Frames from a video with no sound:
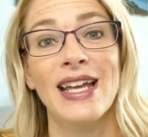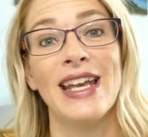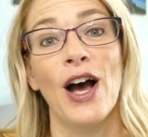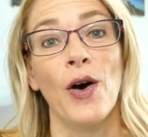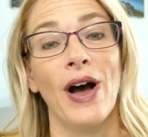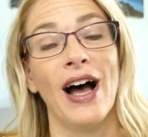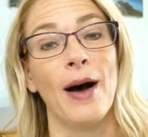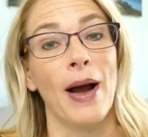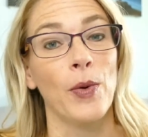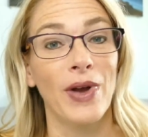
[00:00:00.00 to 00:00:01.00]
Now,
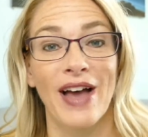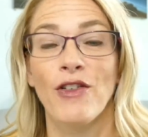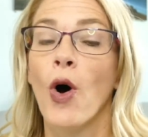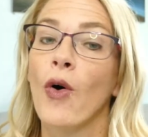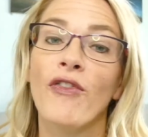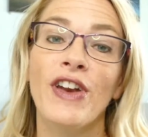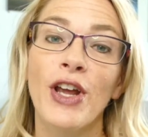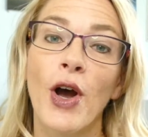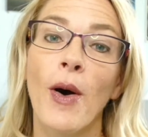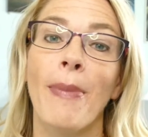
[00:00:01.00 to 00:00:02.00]
I will have a whole
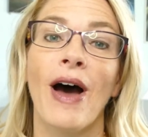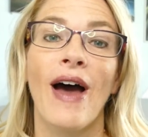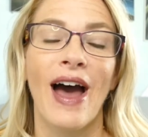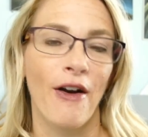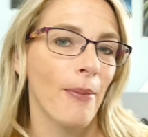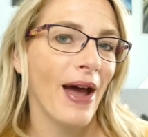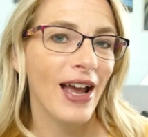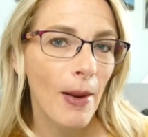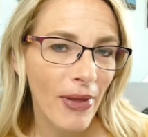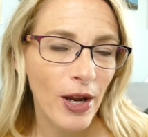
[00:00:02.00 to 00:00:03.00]
video about how to back
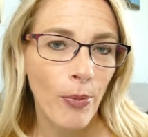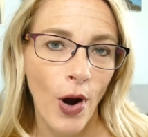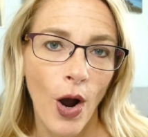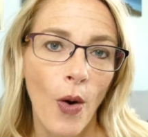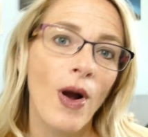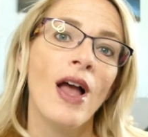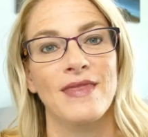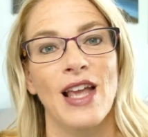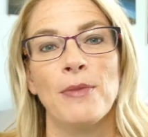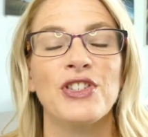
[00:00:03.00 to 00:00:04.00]
up like a pro.
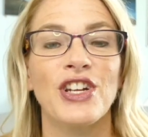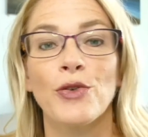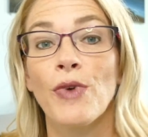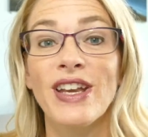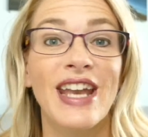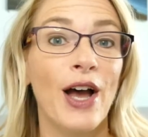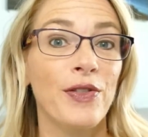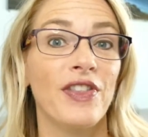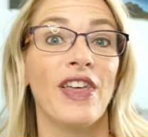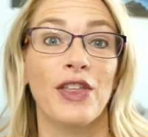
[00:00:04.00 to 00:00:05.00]
I'm just gonna run
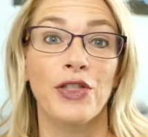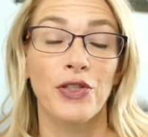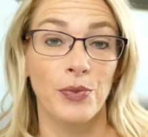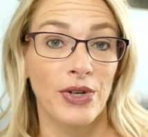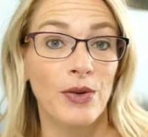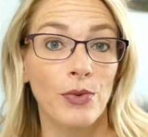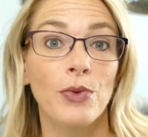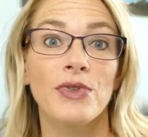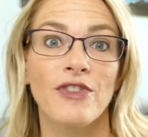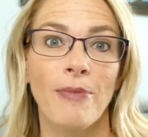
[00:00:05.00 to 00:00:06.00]
down the 3
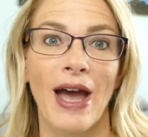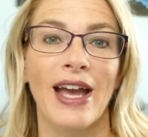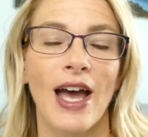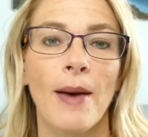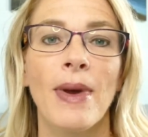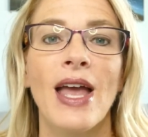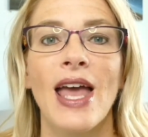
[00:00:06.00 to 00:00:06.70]
rules of backup.